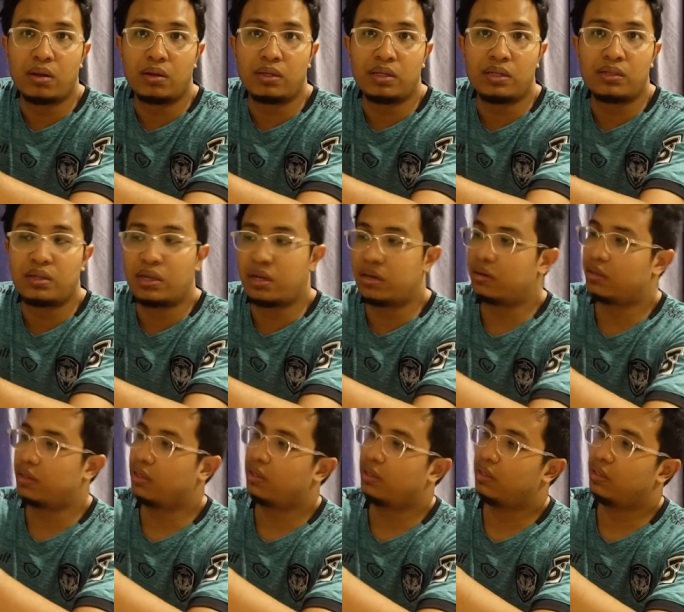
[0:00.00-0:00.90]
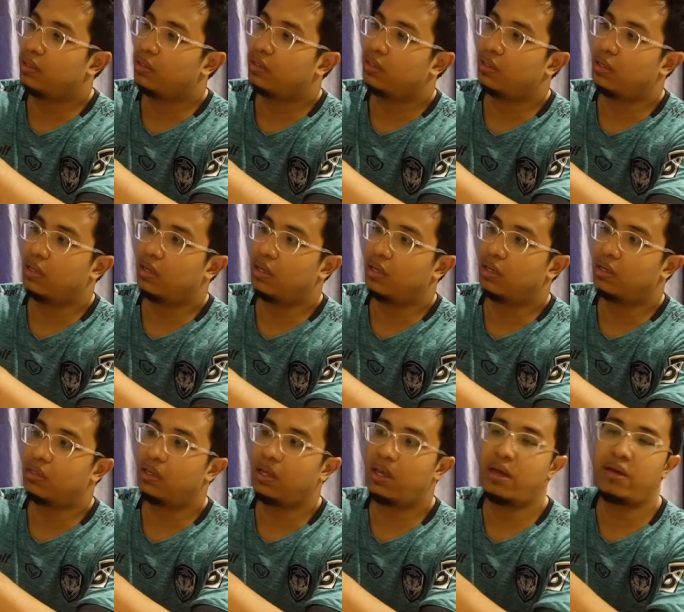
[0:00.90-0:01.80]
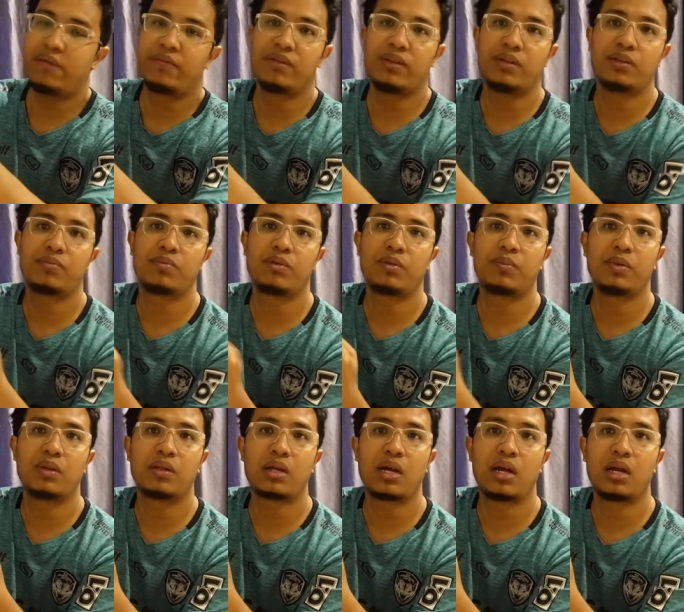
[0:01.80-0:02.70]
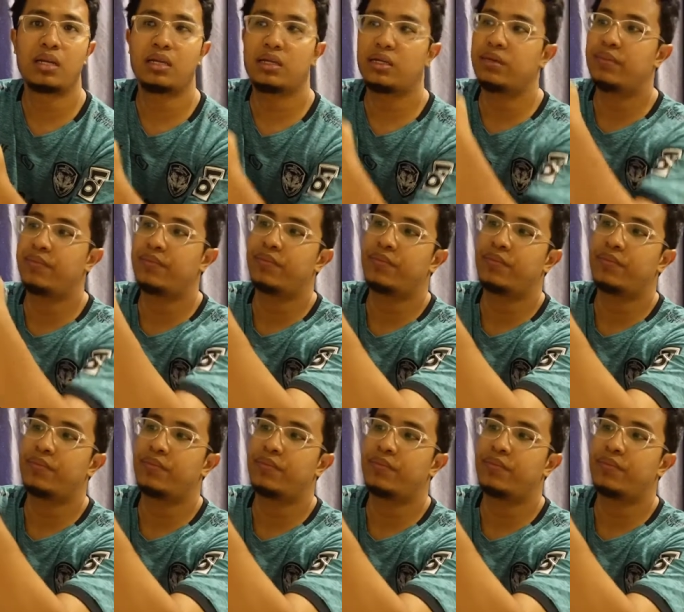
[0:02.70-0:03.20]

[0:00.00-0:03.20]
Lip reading: This area, they have this purple color,